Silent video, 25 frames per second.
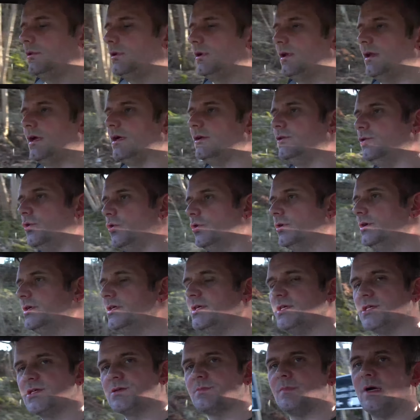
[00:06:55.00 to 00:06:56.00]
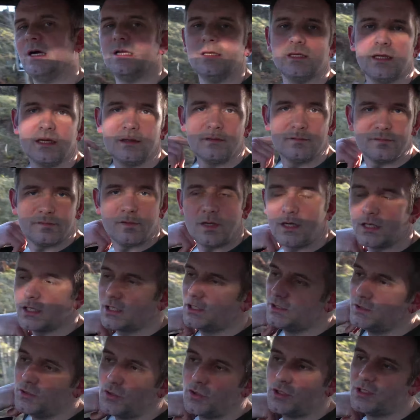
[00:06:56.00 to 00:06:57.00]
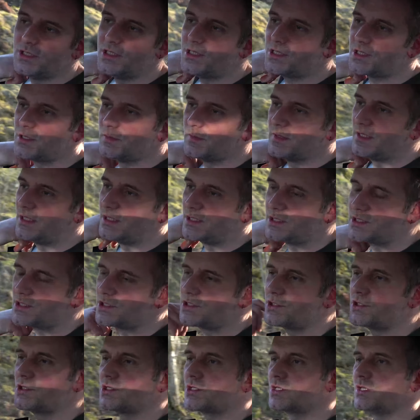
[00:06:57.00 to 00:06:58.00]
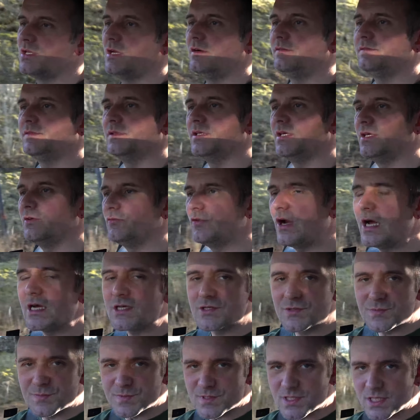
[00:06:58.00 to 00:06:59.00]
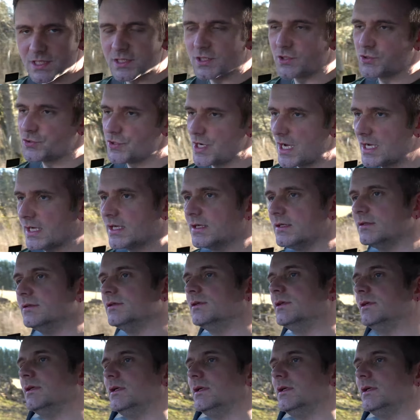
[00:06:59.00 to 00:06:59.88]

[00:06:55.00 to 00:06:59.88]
That noise, man, that fucking noise it makes, it's just lovely. It rasps like a dragon.